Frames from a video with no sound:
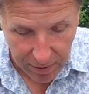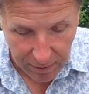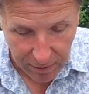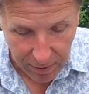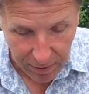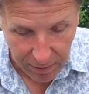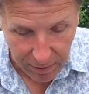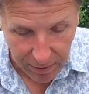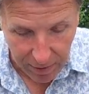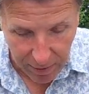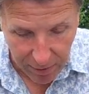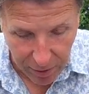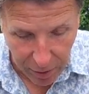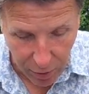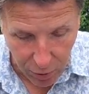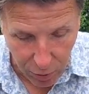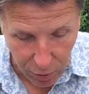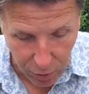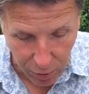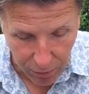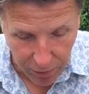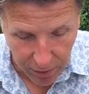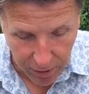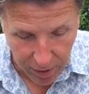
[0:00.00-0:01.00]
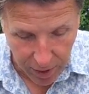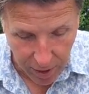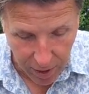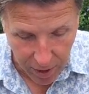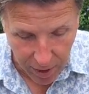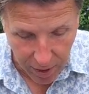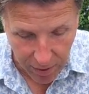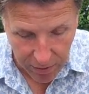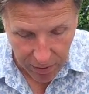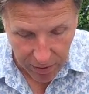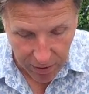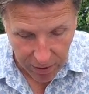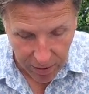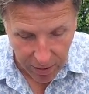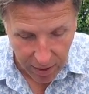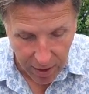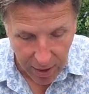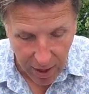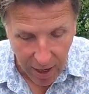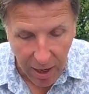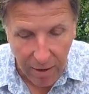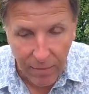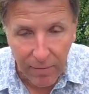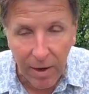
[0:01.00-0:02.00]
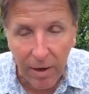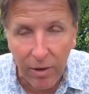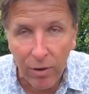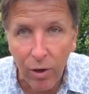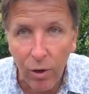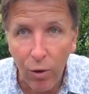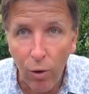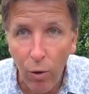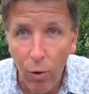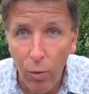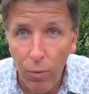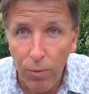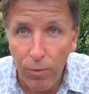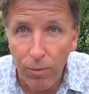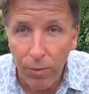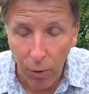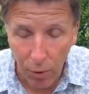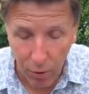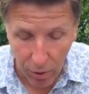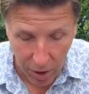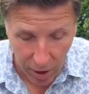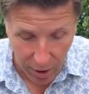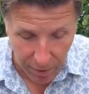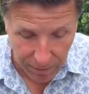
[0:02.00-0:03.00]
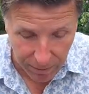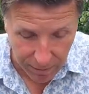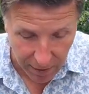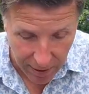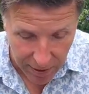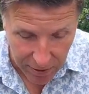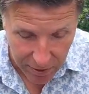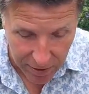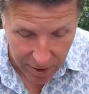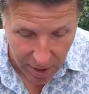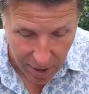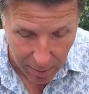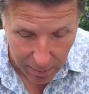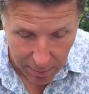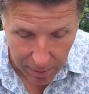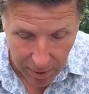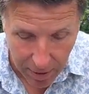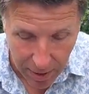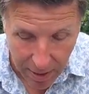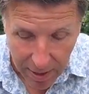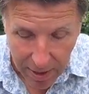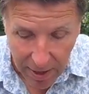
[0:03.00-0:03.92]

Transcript: If I flick the corner of the cards, I've now got all four are face up.